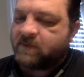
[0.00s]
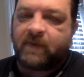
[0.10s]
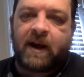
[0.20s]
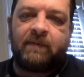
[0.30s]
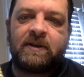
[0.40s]

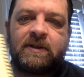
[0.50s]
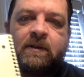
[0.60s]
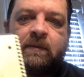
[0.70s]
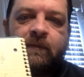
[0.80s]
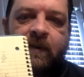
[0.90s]
5 is
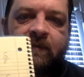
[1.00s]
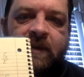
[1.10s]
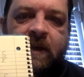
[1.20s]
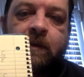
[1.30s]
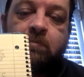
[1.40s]

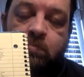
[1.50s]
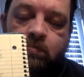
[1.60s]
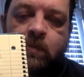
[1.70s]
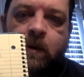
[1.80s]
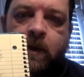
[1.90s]
15.
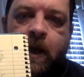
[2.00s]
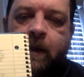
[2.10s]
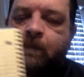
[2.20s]
Okay,